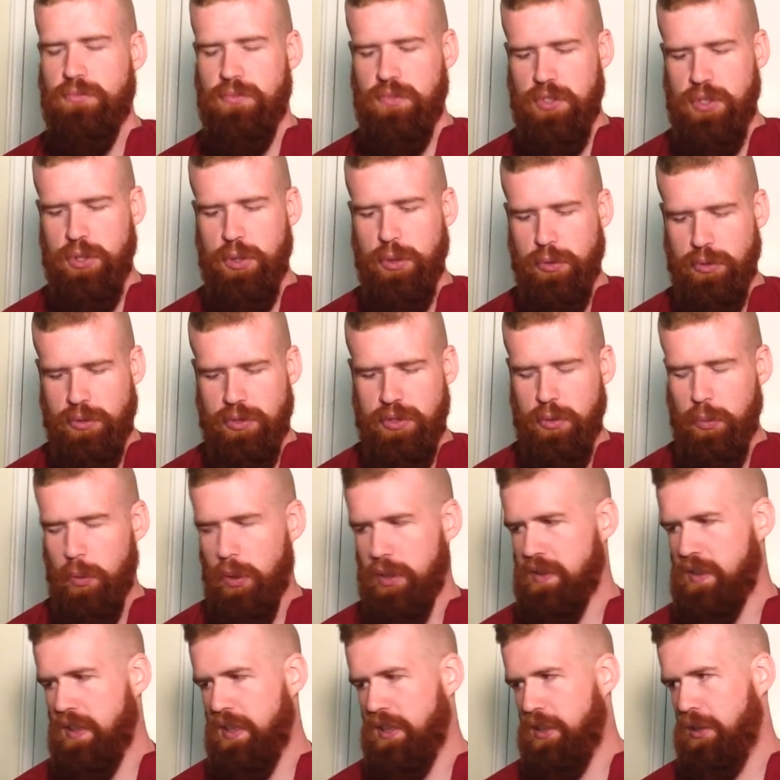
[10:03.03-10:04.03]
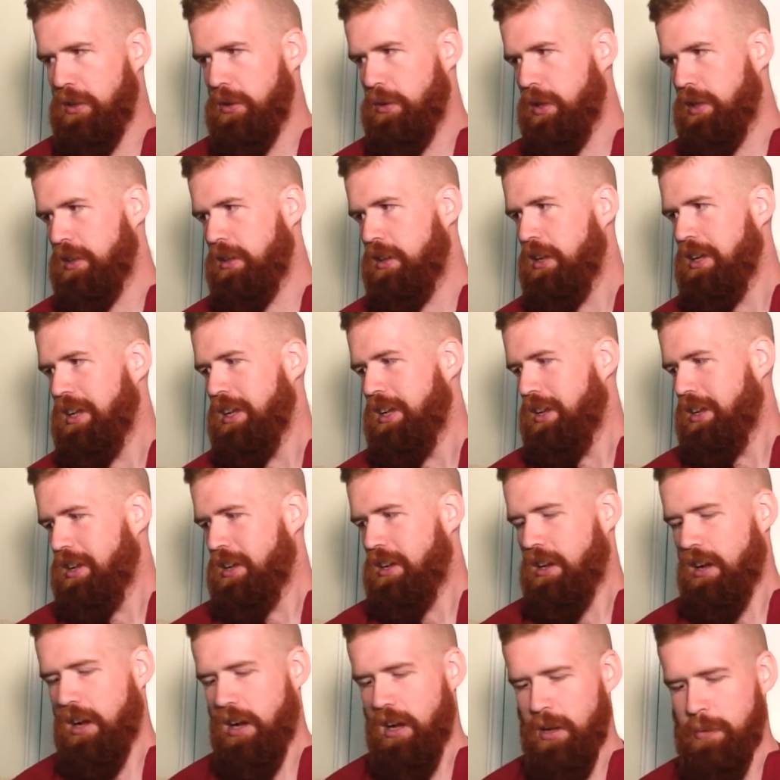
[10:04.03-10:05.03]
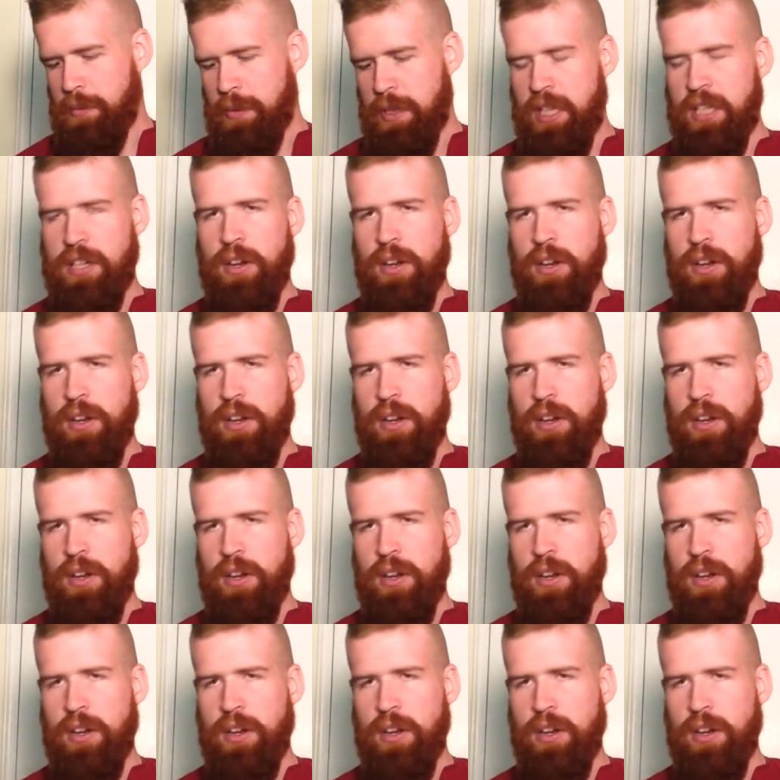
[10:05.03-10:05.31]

to what they do. And he